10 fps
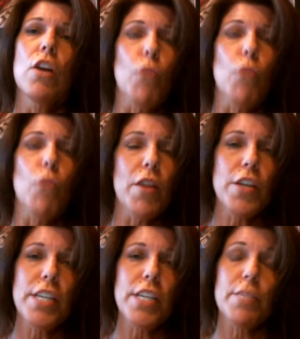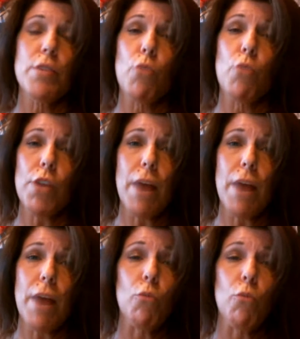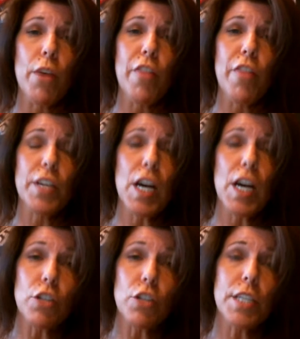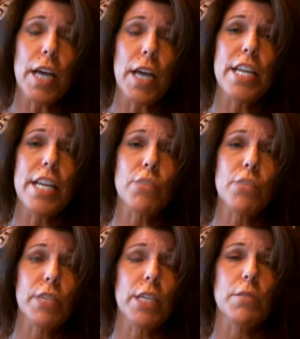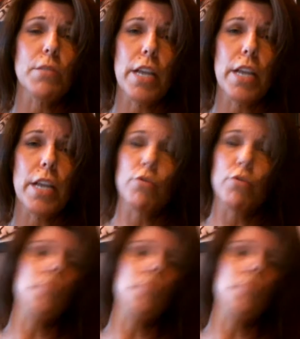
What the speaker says: The one thing you need to be worried about with the color techniques when it comes to laser